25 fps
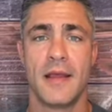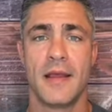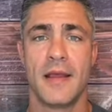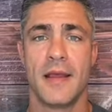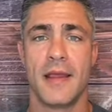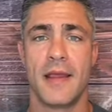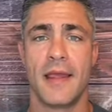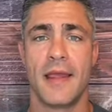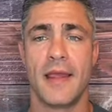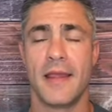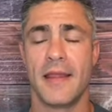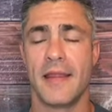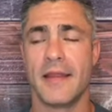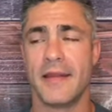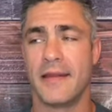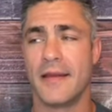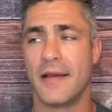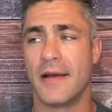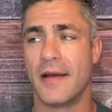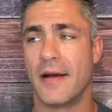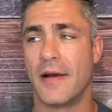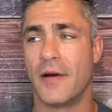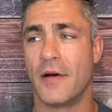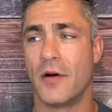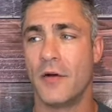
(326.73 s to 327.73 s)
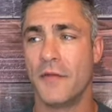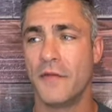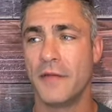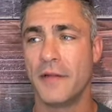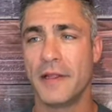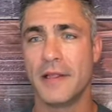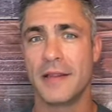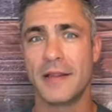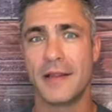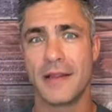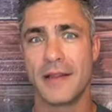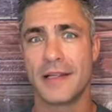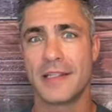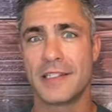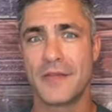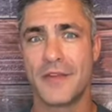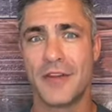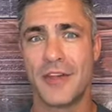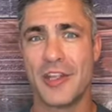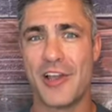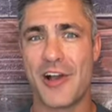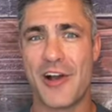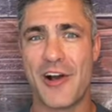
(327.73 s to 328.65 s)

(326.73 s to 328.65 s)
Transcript: And uh, hopefully in the next video,